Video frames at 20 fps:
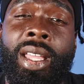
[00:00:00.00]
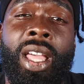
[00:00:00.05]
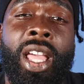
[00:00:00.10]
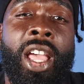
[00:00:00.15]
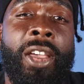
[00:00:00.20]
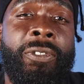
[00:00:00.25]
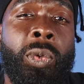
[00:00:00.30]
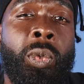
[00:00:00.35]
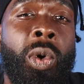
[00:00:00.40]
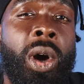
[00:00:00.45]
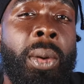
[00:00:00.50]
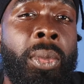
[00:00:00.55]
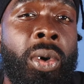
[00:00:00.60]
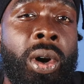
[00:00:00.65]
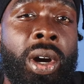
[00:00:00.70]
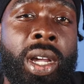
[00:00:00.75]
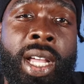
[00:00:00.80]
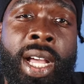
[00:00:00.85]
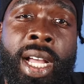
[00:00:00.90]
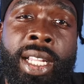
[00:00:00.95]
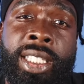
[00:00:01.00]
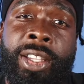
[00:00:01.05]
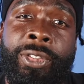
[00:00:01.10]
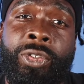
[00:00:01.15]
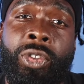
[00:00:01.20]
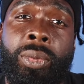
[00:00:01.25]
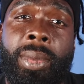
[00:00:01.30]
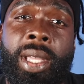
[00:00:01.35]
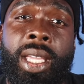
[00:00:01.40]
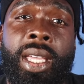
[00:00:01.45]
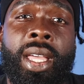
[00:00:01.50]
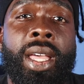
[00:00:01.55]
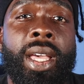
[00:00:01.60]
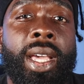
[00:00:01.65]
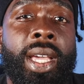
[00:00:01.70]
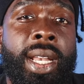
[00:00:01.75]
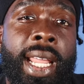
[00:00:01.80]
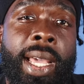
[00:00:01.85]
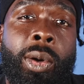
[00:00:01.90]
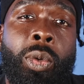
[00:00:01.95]
If you want more content from me,
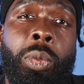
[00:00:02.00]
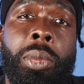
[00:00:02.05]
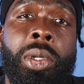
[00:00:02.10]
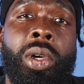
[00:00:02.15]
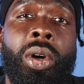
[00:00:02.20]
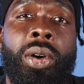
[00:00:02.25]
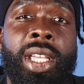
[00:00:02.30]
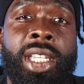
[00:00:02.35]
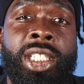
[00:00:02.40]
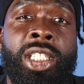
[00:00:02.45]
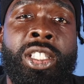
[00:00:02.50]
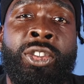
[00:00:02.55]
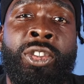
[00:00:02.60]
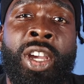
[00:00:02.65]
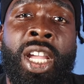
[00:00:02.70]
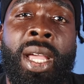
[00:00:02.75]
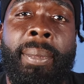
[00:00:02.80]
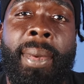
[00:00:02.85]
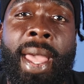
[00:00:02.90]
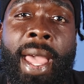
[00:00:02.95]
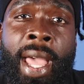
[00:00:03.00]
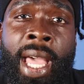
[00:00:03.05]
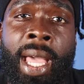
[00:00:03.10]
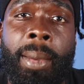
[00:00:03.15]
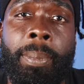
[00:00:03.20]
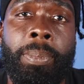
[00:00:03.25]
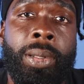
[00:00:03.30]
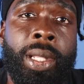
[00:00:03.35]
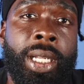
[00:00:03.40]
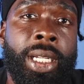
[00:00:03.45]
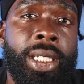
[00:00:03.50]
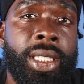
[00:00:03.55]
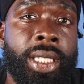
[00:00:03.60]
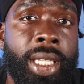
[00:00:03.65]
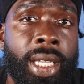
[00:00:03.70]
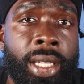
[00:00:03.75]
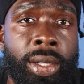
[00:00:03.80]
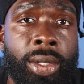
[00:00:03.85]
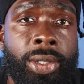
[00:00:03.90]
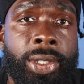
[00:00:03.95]
connect with me on Instagram at
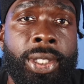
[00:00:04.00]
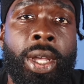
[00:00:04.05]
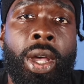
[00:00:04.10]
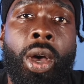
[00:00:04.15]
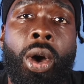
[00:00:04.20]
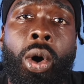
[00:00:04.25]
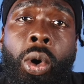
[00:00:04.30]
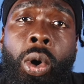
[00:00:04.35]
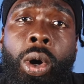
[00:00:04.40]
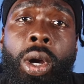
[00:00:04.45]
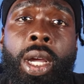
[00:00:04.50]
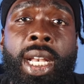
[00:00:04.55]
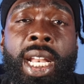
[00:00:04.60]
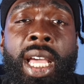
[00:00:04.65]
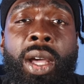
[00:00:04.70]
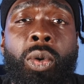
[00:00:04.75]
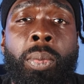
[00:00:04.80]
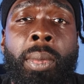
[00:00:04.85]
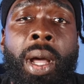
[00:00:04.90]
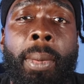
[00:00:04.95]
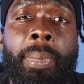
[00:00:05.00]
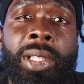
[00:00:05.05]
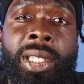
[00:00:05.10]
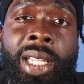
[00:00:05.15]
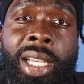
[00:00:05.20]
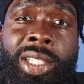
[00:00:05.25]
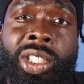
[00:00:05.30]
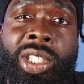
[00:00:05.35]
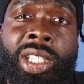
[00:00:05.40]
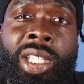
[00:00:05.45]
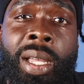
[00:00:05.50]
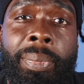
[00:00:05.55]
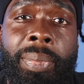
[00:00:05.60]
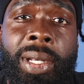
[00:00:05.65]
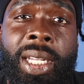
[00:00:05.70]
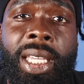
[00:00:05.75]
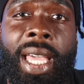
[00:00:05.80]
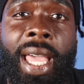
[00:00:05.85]
PlentySkills, or connect with my production company